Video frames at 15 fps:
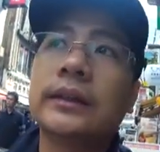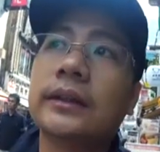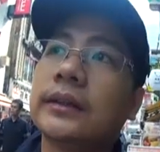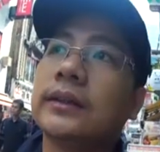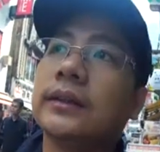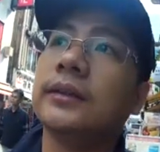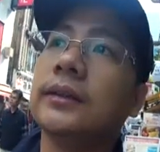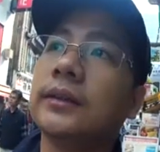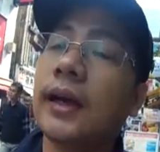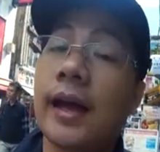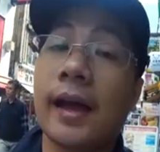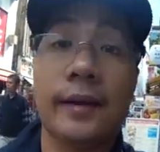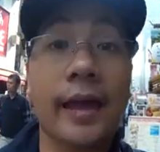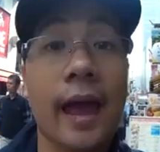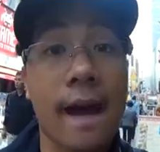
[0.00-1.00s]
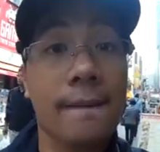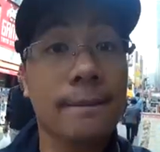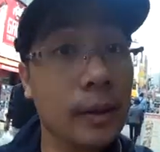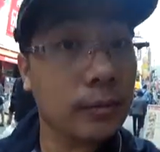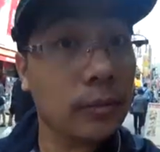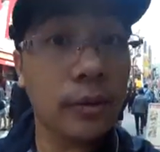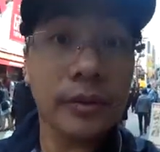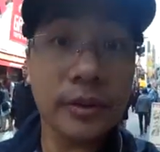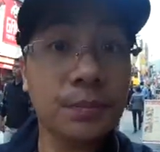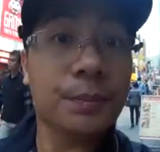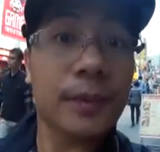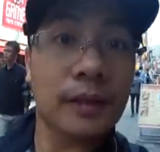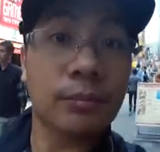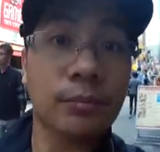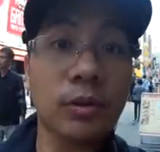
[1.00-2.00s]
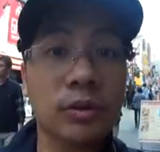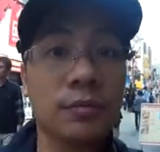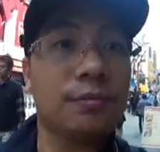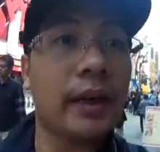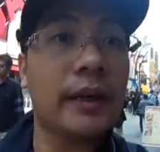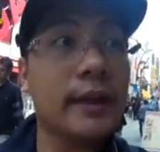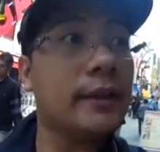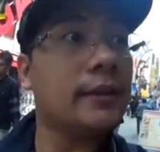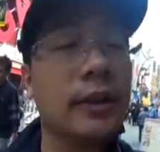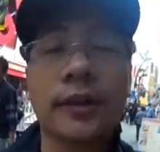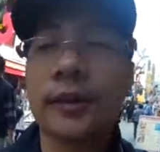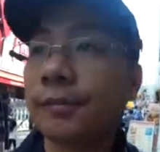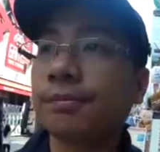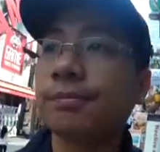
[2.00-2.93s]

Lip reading: So yeah, I'm going to spend most of my days here